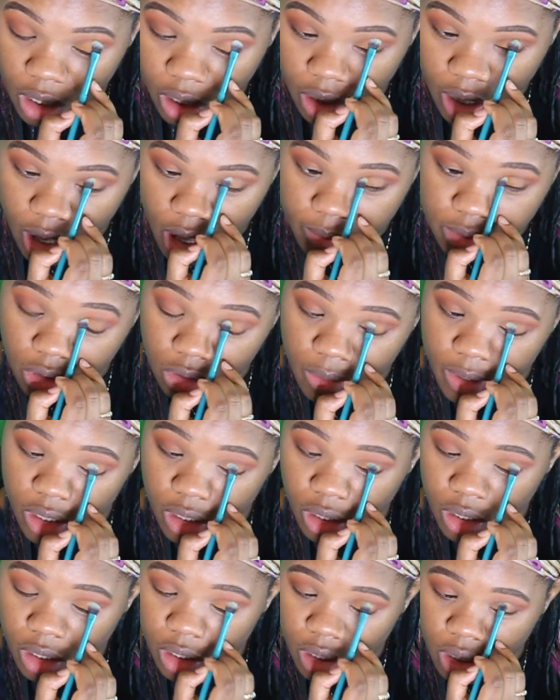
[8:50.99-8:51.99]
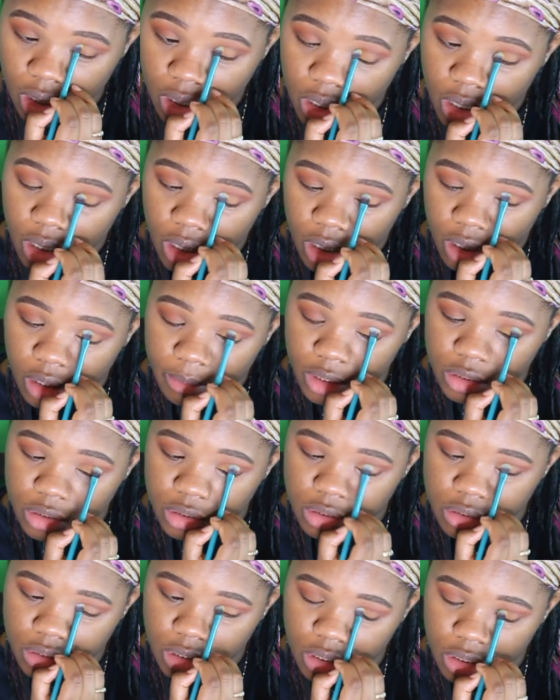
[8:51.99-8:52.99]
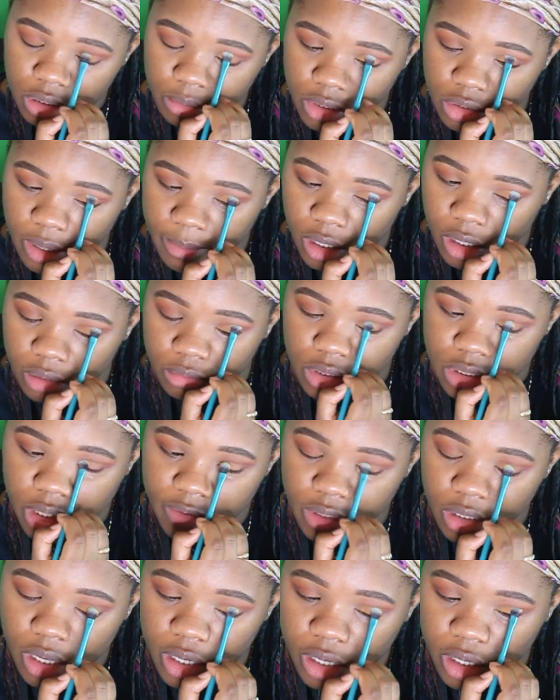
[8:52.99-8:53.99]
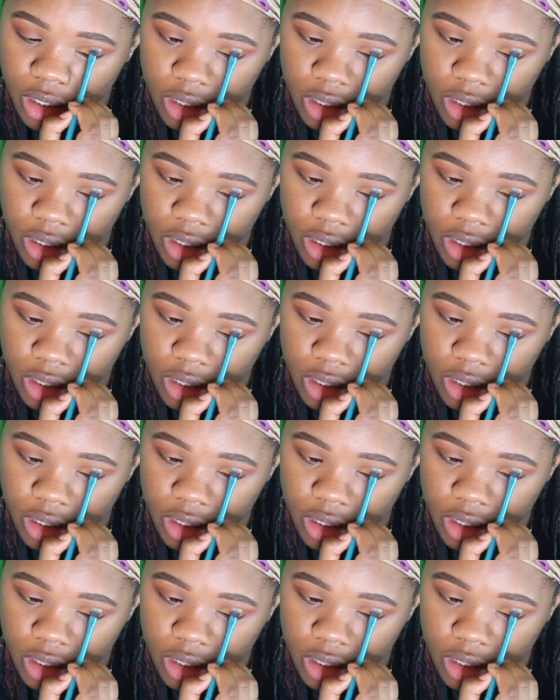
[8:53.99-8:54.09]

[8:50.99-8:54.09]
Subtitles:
It's like this pretty orangey yellow